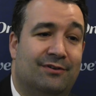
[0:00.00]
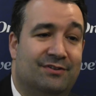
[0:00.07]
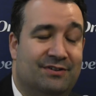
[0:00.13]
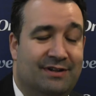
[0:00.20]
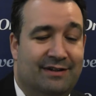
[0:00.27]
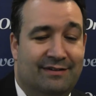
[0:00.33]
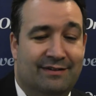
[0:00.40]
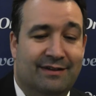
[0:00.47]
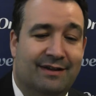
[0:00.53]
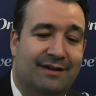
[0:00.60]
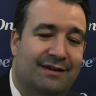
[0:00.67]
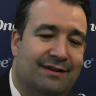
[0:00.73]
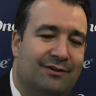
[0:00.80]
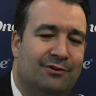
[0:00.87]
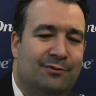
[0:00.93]
such as
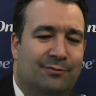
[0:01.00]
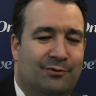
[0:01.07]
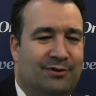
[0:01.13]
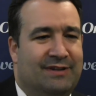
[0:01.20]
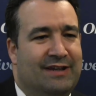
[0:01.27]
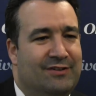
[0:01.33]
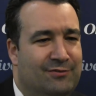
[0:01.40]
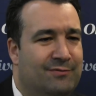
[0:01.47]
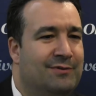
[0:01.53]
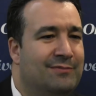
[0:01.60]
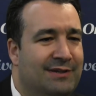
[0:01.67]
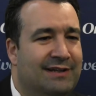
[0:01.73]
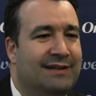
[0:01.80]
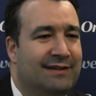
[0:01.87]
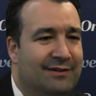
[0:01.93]
you know bortezomib
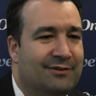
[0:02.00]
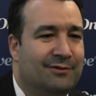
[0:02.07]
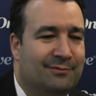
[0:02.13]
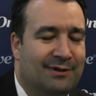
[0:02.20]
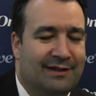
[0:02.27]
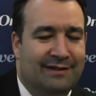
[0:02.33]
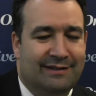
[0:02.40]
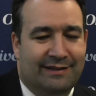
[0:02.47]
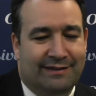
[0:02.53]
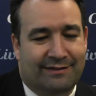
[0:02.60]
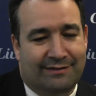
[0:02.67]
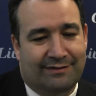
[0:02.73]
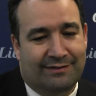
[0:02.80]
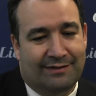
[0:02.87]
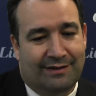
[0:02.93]
lenalidomide
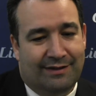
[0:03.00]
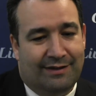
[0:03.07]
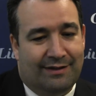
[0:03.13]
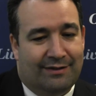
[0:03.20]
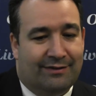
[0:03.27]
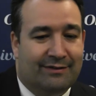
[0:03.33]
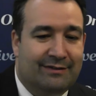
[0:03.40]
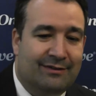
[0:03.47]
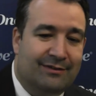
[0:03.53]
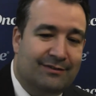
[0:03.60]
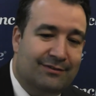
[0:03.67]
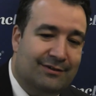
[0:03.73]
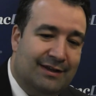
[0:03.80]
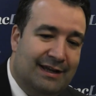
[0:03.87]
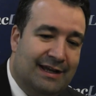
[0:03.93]
dex. On the
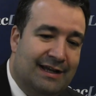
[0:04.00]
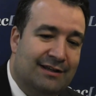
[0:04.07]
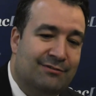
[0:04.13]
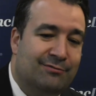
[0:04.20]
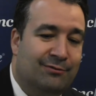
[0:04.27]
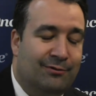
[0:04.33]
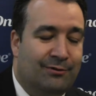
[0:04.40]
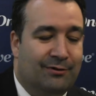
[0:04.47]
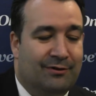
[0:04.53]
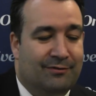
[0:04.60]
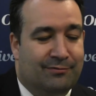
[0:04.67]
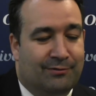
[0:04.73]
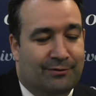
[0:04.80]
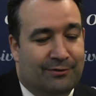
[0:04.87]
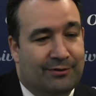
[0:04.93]
other hand, for,
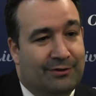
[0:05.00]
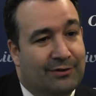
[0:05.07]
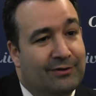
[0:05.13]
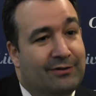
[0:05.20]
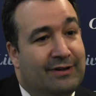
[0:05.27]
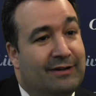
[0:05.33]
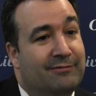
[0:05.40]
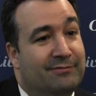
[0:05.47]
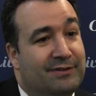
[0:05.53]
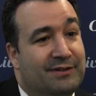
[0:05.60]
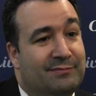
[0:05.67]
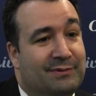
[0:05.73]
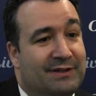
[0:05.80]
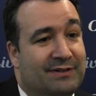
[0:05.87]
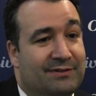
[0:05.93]
for the young and
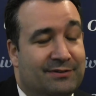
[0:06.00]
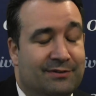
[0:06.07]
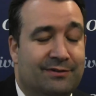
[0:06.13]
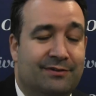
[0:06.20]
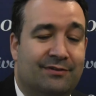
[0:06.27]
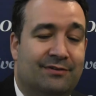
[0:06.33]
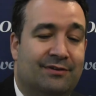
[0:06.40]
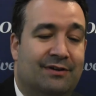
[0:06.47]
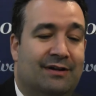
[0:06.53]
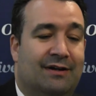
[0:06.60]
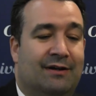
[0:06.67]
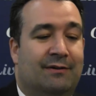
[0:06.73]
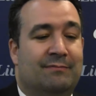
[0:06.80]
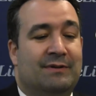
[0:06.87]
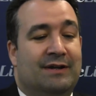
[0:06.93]
fit patients,
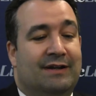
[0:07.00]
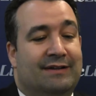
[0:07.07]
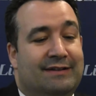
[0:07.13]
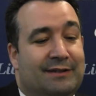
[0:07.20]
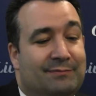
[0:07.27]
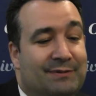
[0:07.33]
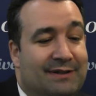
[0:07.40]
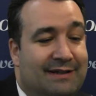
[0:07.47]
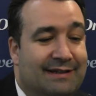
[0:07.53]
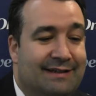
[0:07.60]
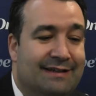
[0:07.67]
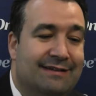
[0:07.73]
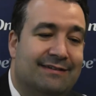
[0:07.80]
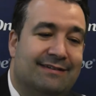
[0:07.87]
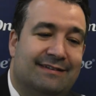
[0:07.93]
um,
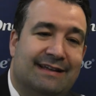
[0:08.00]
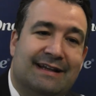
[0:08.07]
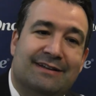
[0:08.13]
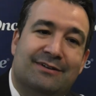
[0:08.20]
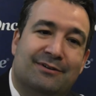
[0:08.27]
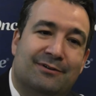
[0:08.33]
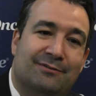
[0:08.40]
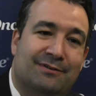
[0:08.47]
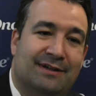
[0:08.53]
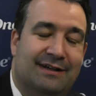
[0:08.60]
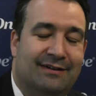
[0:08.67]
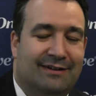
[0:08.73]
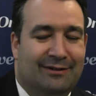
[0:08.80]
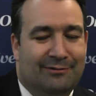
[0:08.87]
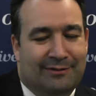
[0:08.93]
typically the standard of
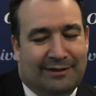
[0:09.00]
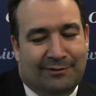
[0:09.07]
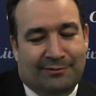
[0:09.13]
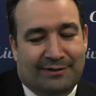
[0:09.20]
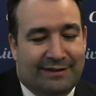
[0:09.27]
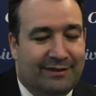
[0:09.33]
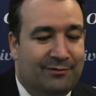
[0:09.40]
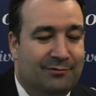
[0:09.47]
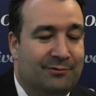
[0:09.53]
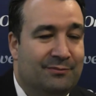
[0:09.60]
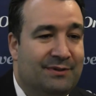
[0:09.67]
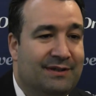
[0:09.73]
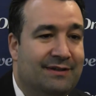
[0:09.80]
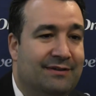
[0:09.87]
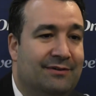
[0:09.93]
care now, nowadays would
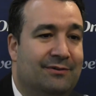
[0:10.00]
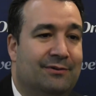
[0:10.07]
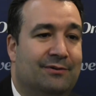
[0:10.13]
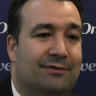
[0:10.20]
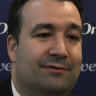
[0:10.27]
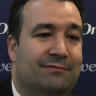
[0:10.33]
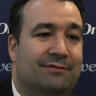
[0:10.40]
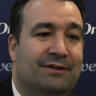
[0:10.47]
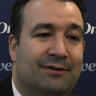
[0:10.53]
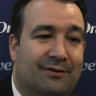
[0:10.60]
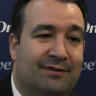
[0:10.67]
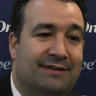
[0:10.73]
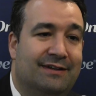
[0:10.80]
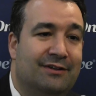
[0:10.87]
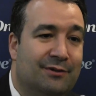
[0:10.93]
be you know, a
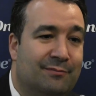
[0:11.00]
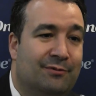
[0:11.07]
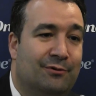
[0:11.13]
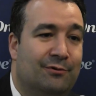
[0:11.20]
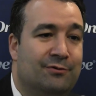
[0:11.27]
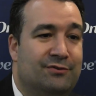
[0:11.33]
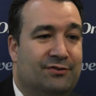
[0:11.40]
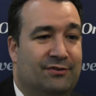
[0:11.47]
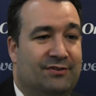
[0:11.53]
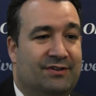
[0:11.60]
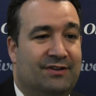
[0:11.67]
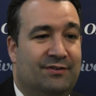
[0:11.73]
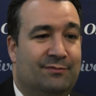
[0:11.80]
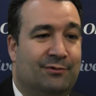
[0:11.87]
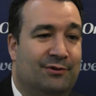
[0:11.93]
VRD approach such
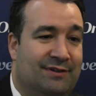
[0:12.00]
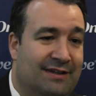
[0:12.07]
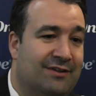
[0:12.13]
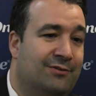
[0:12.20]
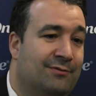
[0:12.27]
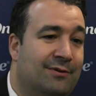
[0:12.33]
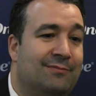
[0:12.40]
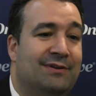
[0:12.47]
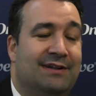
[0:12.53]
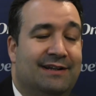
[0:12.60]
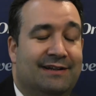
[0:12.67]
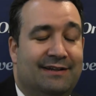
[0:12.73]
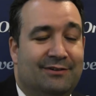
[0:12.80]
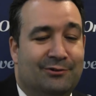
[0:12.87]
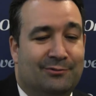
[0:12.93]
as bortezomib,
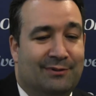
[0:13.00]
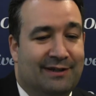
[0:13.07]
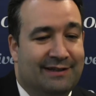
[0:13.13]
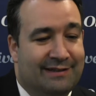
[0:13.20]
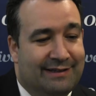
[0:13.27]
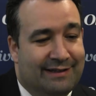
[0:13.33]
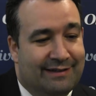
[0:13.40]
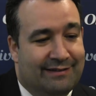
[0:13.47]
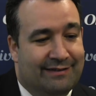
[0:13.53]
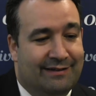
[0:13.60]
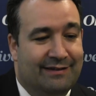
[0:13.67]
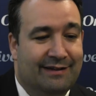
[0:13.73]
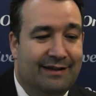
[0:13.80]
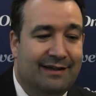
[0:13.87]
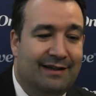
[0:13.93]
lenalidomide, dex.
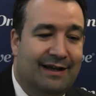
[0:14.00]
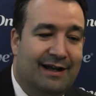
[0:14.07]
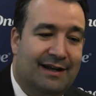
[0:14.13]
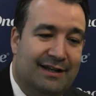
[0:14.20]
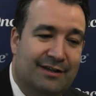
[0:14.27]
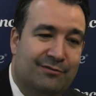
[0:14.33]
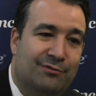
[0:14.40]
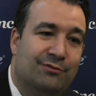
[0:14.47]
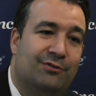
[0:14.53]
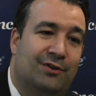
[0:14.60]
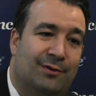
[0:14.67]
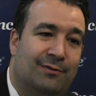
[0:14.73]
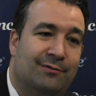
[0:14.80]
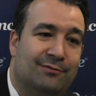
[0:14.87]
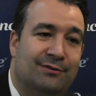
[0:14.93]
I'll, I'll review
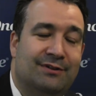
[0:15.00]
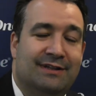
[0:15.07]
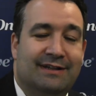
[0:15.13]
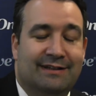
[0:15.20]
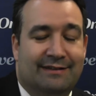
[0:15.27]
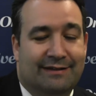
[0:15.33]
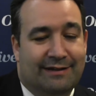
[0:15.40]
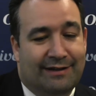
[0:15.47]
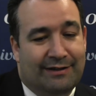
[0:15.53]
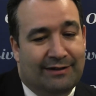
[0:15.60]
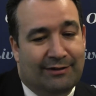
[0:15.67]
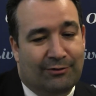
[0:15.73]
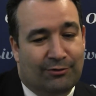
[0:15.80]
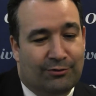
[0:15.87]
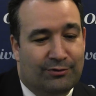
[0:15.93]
some of the data and
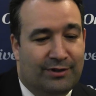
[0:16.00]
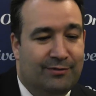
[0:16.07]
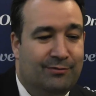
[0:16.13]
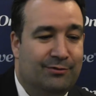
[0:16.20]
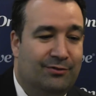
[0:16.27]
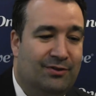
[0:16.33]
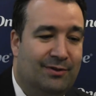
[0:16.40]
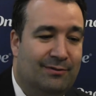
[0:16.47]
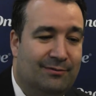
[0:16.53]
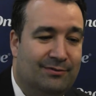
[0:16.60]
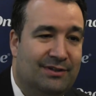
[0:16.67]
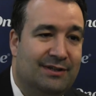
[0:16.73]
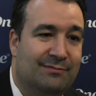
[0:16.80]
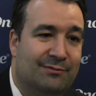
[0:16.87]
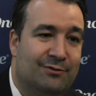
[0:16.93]
I'll also review some of
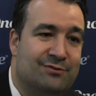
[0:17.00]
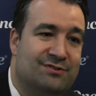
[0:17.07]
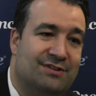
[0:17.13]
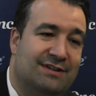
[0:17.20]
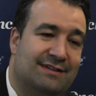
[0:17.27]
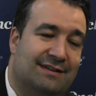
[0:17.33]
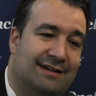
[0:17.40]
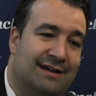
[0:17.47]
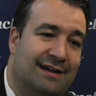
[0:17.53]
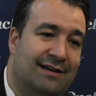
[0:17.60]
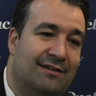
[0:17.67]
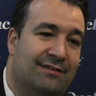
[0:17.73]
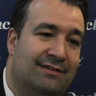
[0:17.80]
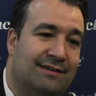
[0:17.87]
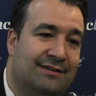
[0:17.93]
the emerging
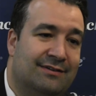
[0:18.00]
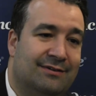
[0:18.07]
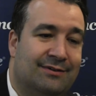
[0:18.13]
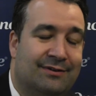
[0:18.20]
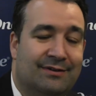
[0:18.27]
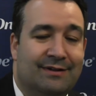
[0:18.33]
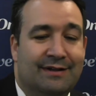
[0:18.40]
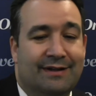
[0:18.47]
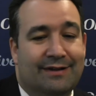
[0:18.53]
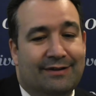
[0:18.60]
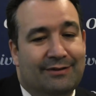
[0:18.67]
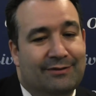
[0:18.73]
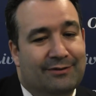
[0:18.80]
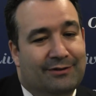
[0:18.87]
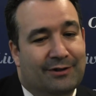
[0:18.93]
trials that are
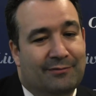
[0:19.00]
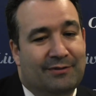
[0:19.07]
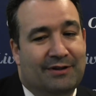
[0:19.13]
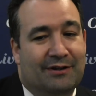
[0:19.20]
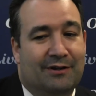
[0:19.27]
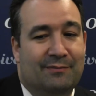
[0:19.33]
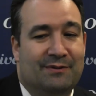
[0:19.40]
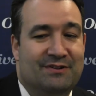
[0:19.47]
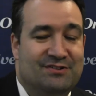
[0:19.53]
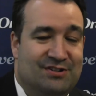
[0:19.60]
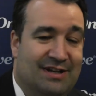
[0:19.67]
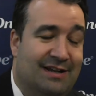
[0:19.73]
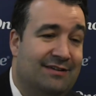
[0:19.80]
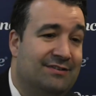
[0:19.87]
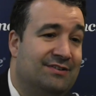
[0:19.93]
you know, coming up and
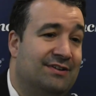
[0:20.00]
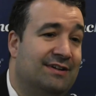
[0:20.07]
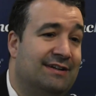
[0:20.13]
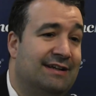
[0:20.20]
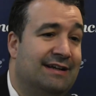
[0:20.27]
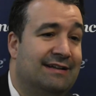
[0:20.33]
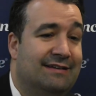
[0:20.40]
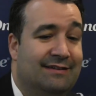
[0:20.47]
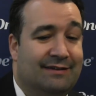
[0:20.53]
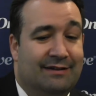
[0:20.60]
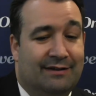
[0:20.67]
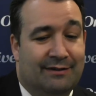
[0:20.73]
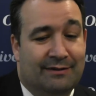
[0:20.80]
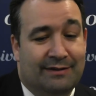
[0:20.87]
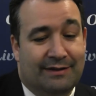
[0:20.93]
challenging that,
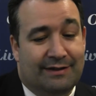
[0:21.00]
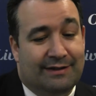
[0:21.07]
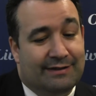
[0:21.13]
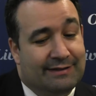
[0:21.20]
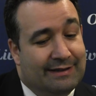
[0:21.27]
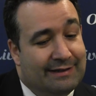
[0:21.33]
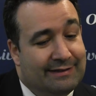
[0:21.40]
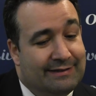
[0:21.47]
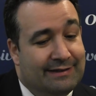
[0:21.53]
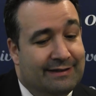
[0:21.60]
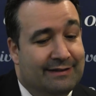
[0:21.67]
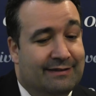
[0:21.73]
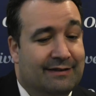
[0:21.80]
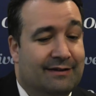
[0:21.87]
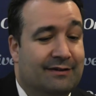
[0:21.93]
uh, that
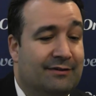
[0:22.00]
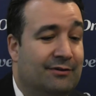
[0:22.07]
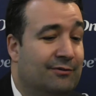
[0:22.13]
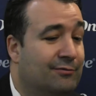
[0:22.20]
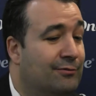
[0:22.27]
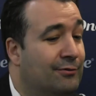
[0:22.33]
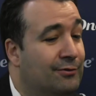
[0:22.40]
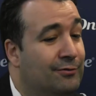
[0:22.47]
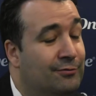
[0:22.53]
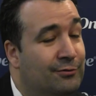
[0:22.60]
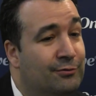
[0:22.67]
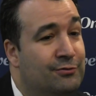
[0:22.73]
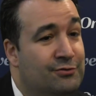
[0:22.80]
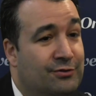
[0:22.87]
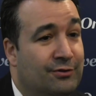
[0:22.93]
data you know, for the
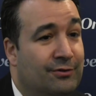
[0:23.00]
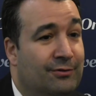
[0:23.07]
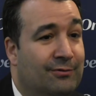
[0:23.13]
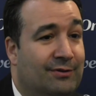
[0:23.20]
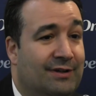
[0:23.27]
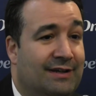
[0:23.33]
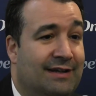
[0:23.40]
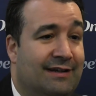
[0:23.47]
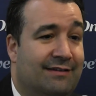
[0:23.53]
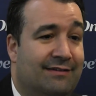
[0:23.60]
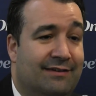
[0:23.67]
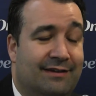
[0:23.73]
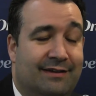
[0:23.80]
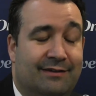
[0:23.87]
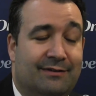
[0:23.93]
future, looking at
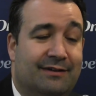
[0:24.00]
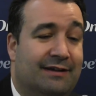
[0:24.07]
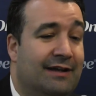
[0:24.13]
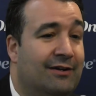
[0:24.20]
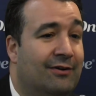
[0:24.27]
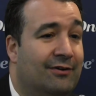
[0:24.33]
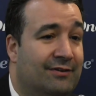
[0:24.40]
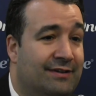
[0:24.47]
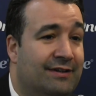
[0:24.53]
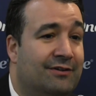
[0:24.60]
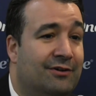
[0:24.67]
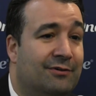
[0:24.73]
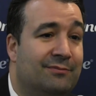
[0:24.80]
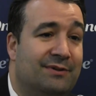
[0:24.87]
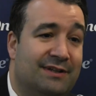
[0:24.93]
say KRD
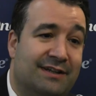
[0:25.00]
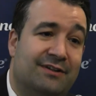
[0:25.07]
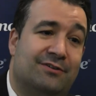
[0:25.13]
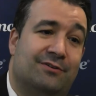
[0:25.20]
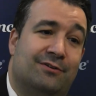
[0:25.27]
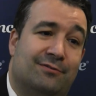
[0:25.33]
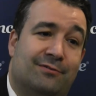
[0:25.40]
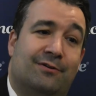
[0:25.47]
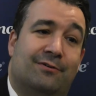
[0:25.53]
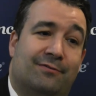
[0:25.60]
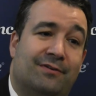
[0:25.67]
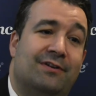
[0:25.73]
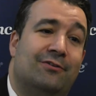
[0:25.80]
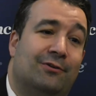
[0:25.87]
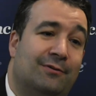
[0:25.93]
combination, of course,
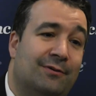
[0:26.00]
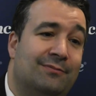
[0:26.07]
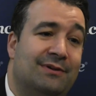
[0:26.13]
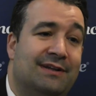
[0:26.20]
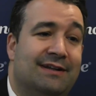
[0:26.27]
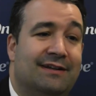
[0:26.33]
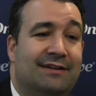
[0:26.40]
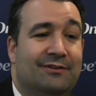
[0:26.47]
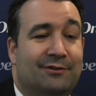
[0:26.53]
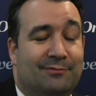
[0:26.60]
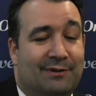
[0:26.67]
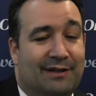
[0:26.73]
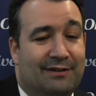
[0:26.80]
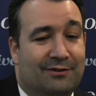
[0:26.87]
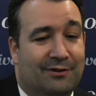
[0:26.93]

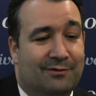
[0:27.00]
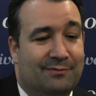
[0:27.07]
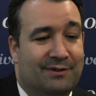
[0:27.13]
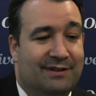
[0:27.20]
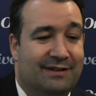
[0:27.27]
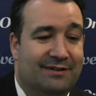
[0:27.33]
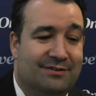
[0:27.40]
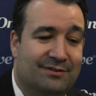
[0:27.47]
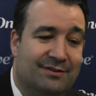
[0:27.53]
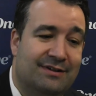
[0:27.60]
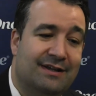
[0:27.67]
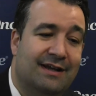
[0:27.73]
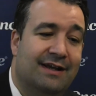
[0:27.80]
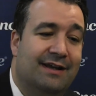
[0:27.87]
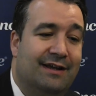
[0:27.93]
lenalidomide combination,